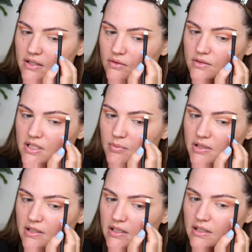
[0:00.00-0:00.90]
I don't
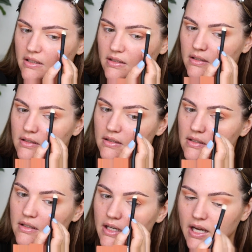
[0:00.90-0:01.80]
typically
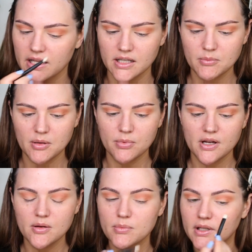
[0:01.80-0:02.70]
highlight my
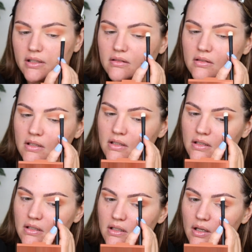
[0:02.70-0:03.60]
brow, but
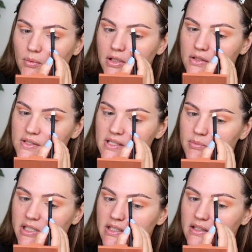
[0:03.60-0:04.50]
I want to use as
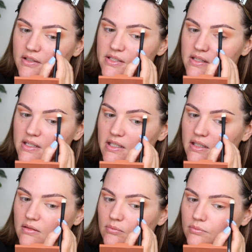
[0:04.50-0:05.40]
many colors as I
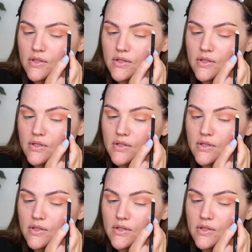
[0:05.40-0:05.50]
can.